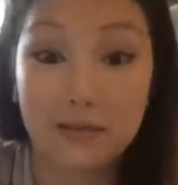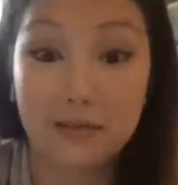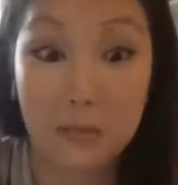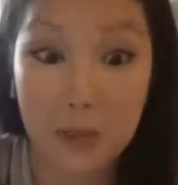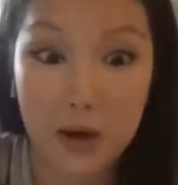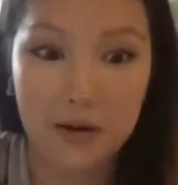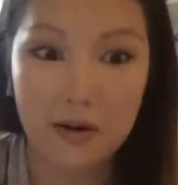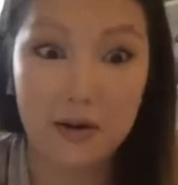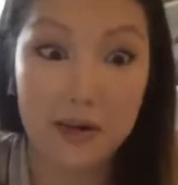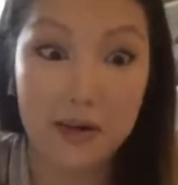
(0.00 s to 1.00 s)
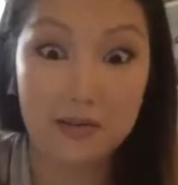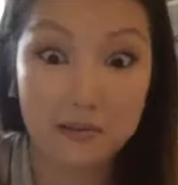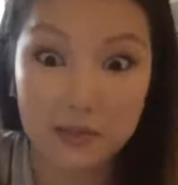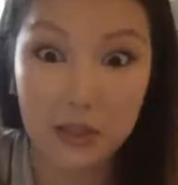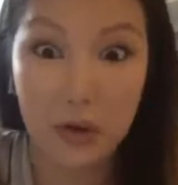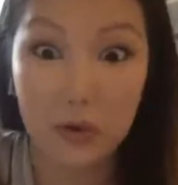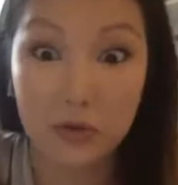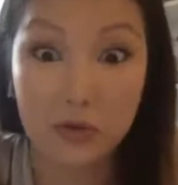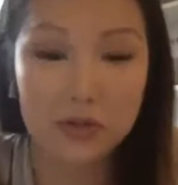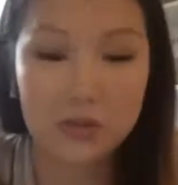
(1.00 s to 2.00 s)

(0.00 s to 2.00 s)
America, and, you know, there's